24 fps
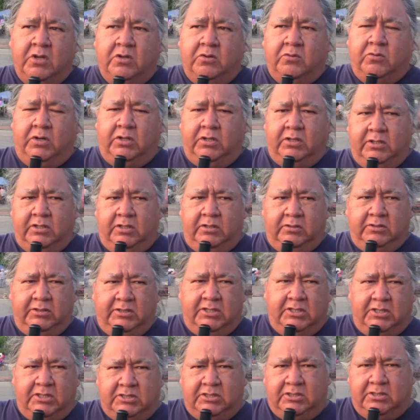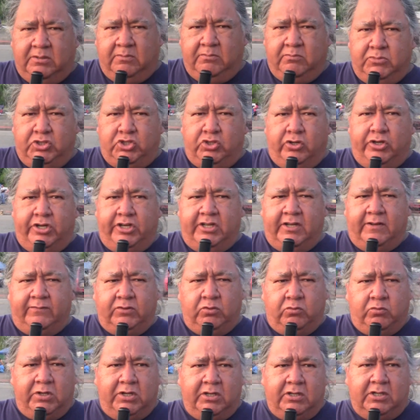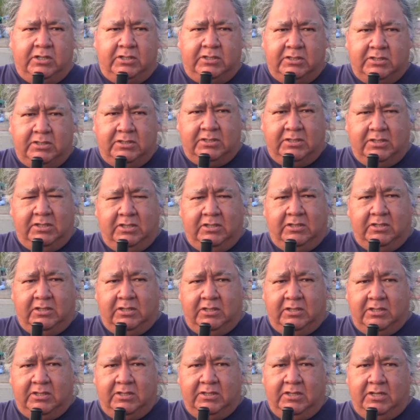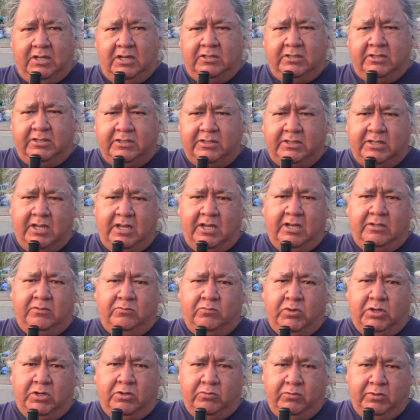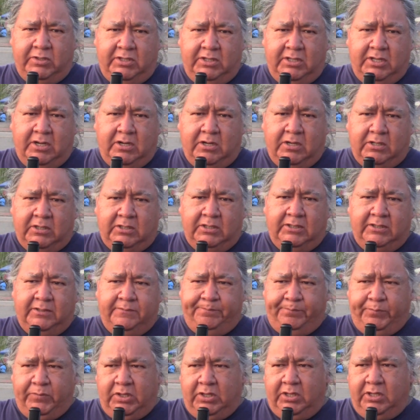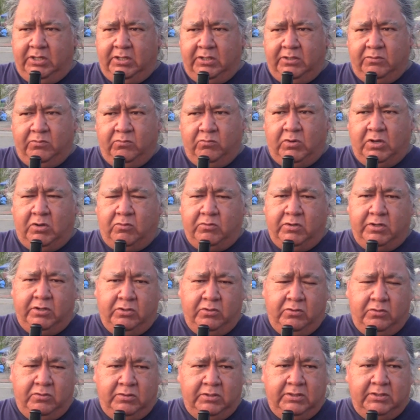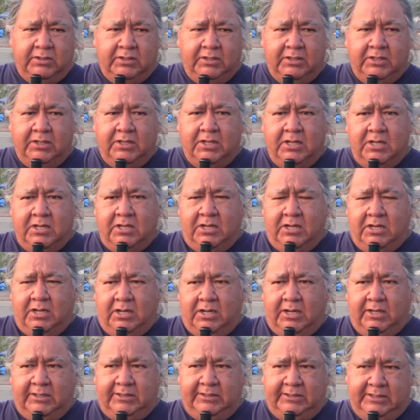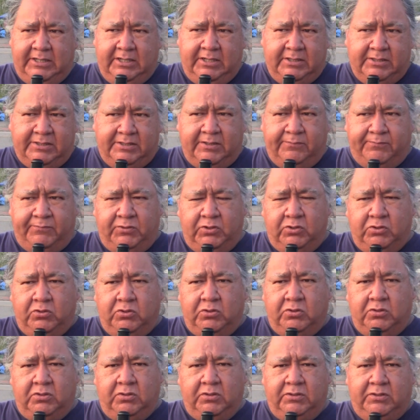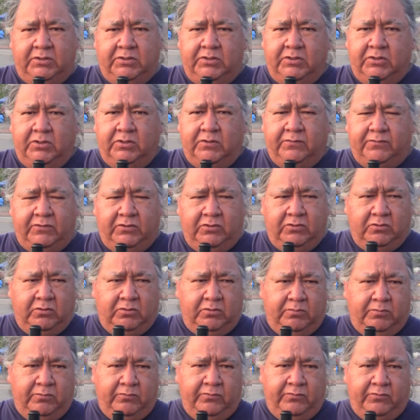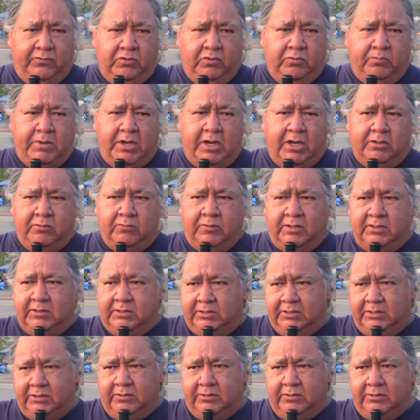Well, there's majority of the workers understand where we are and what we're doing. There's a few bad ones.